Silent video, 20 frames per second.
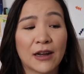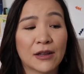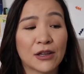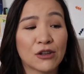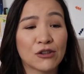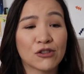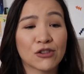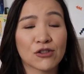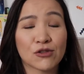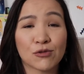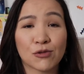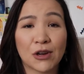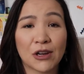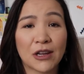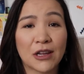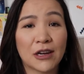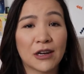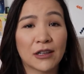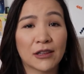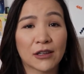You just
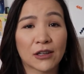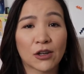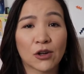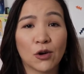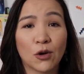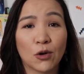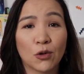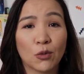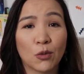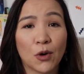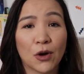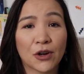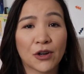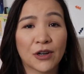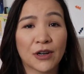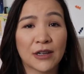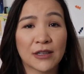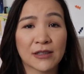run it under cold water.